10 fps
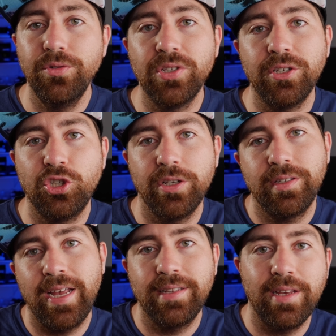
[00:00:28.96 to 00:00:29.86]
use it
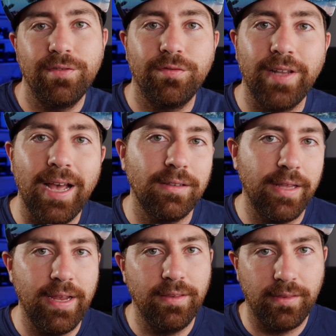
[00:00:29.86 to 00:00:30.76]
just as a flat
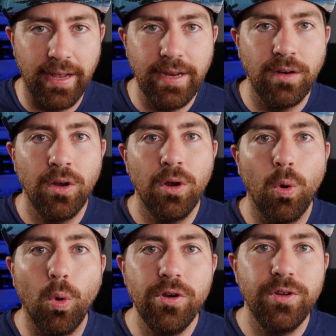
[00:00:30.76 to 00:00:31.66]
lane light
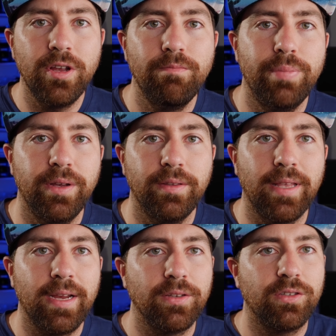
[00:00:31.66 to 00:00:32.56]
or you can build
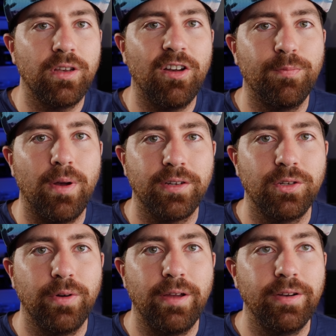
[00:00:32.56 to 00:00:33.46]
like a softbox
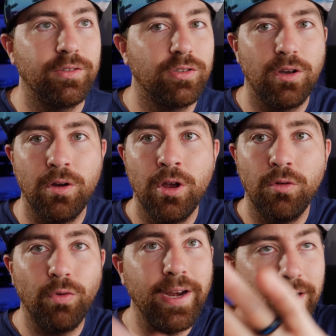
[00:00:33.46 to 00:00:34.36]
around it. So
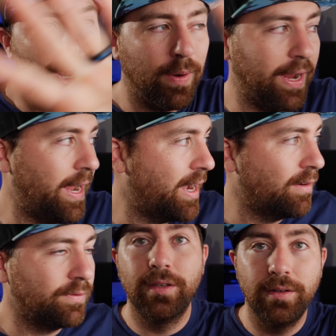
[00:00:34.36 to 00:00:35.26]
right now I
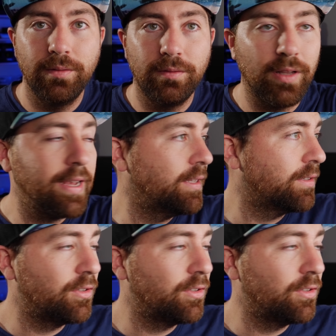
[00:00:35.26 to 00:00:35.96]
have the light